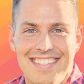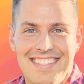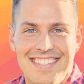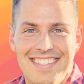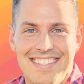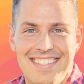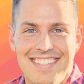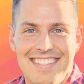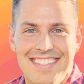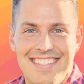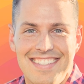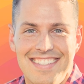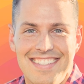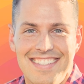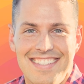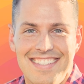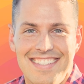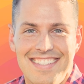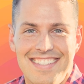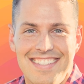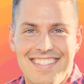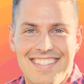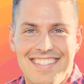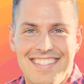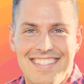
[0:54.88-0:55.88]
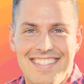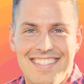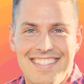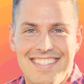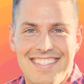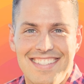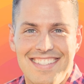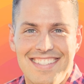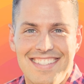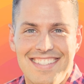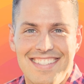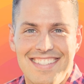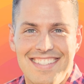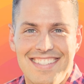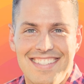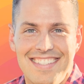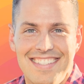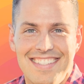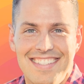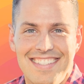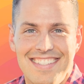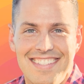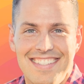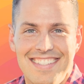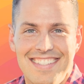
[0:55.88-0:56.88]

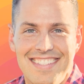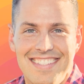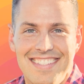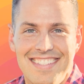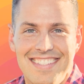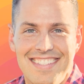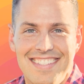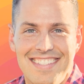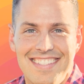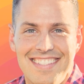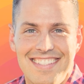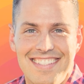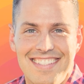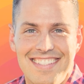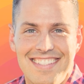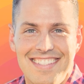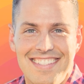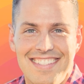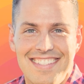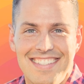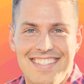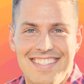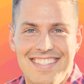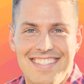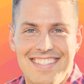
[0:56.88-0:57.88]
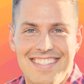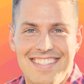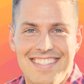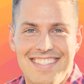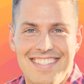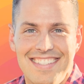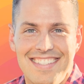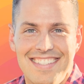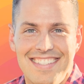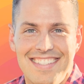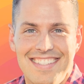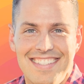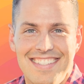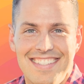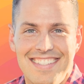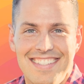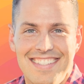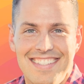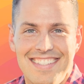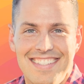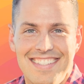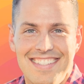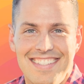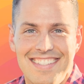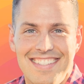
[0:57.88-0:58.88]

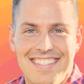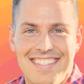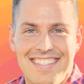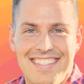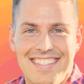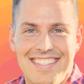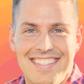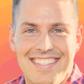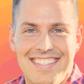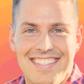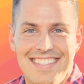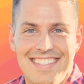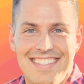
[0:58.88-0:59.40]
This is a still picture; no speech is visible.